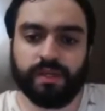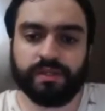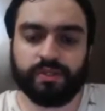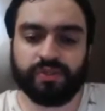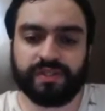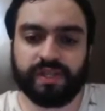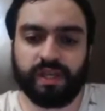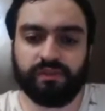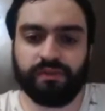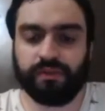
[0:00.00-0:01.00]
So
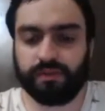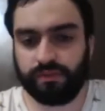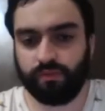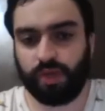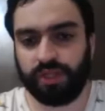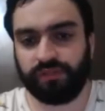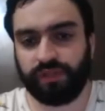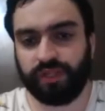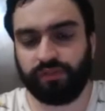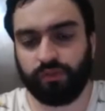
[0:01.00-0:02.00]
instead, white
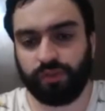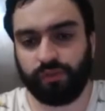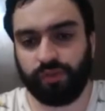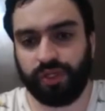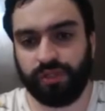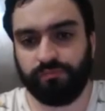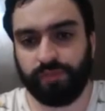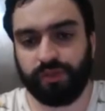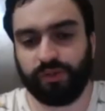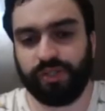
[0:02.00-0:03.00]
tried to run away,
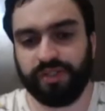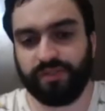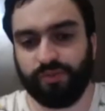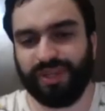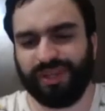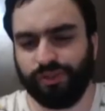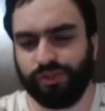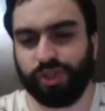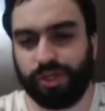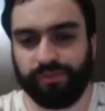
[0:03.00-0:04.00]
but the queen is doing a good
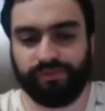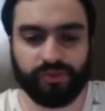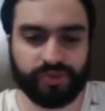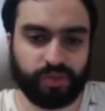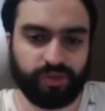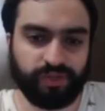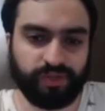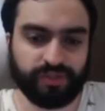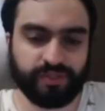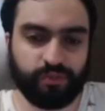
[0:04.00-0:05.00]
job of also covering
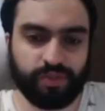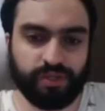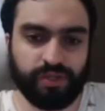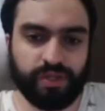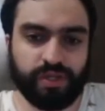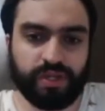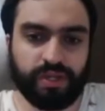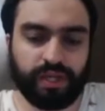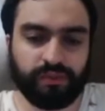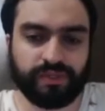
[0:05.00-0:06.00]
this square,
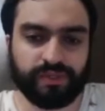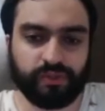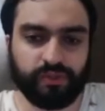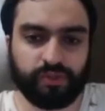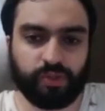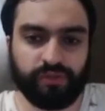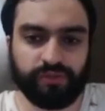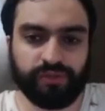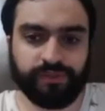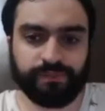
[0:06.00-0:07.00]
and this is also
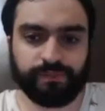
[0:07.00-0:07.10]
covered.